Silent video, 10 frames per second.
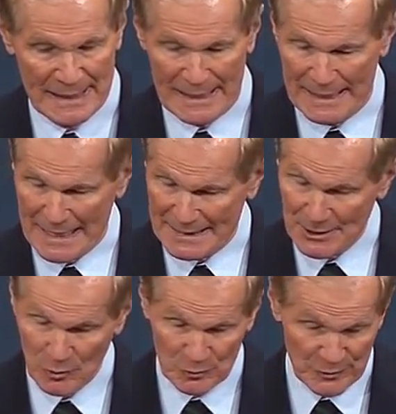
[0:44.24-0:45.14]
And I
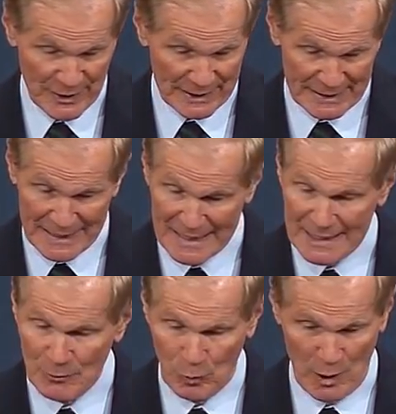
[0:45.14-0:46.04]
don't think
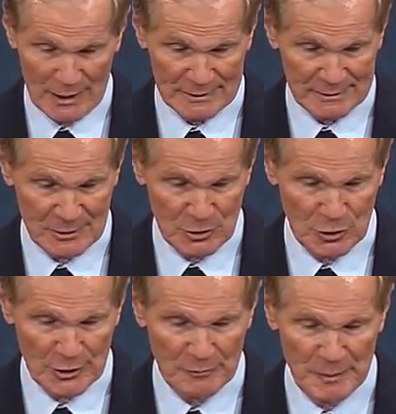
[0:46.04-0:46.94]
anyone
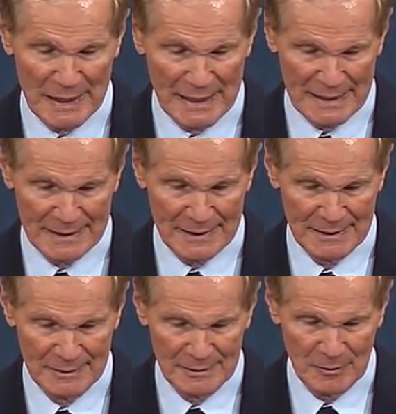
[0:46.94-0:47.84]
could have been
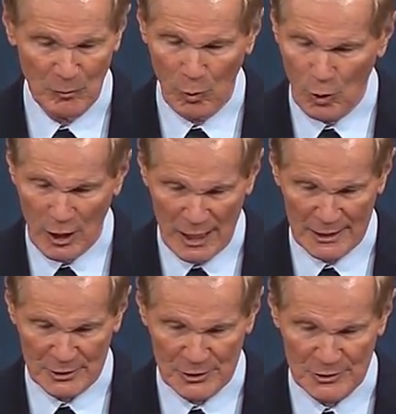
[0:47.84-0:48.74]
more
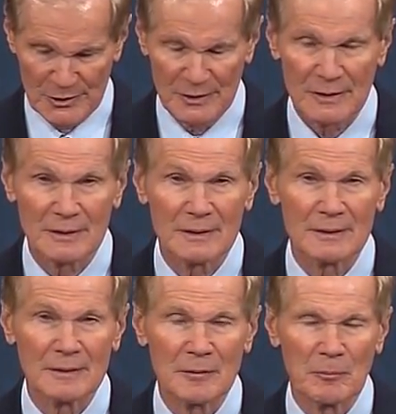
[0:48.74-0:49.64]
honored
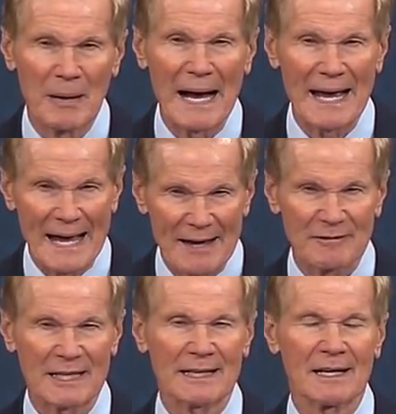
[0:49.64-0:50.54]
by
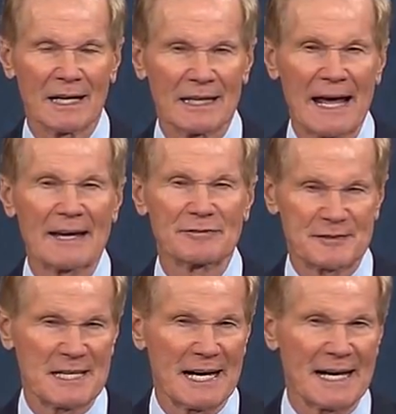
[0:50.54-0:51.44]
having a
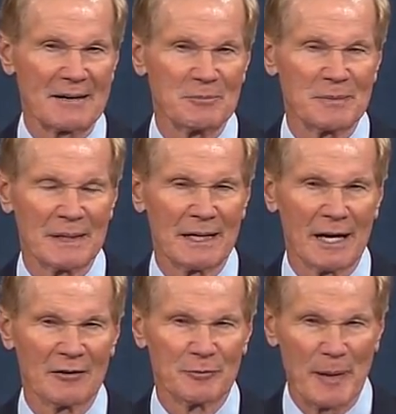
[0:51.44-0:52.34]
lifetime
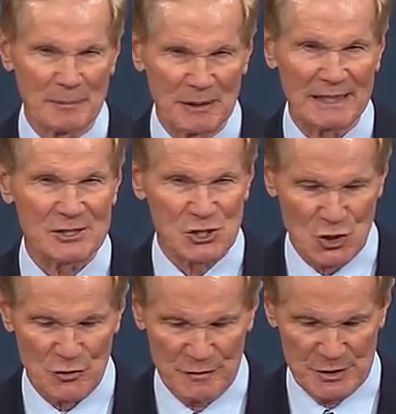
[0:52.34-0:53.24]
of public
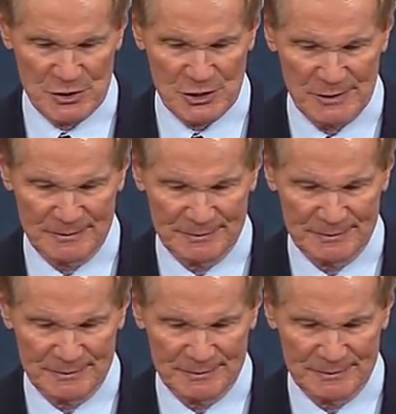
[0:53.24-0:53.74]
service.